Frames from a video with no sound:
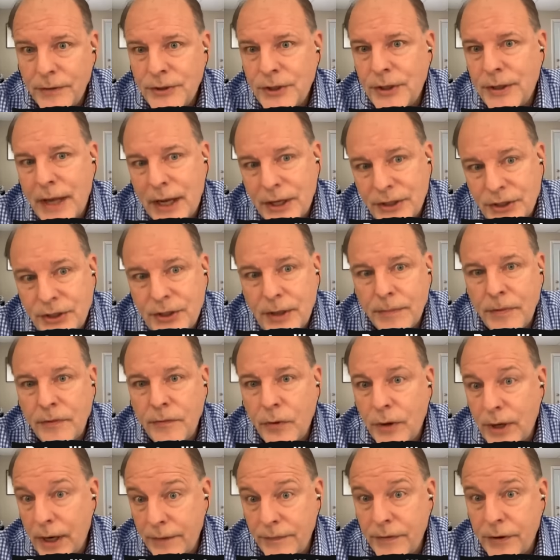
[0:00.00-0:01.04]
So that's some of
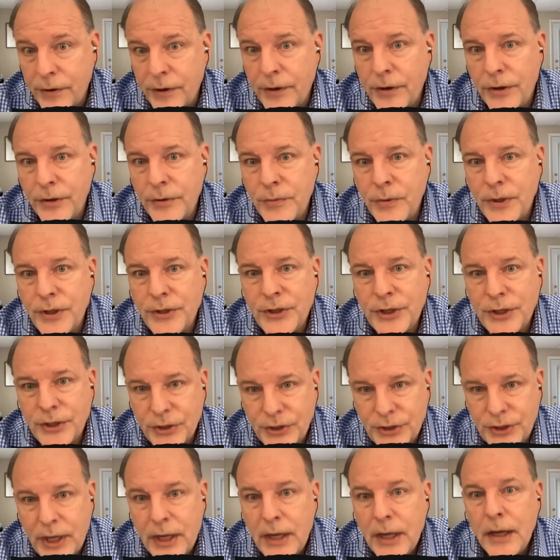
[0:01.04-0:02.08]
what I've heard, which
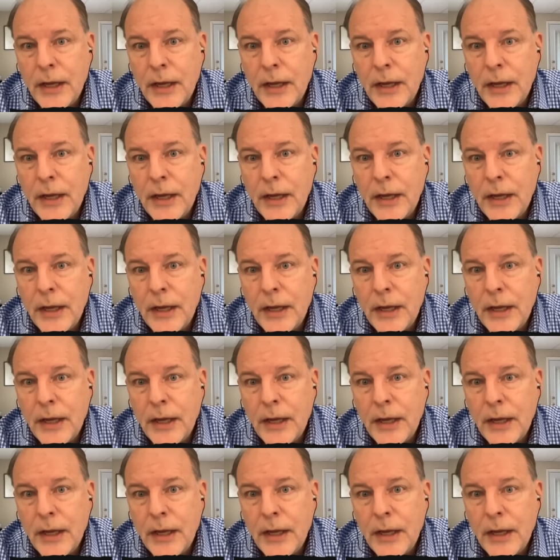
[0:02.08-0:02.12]
is,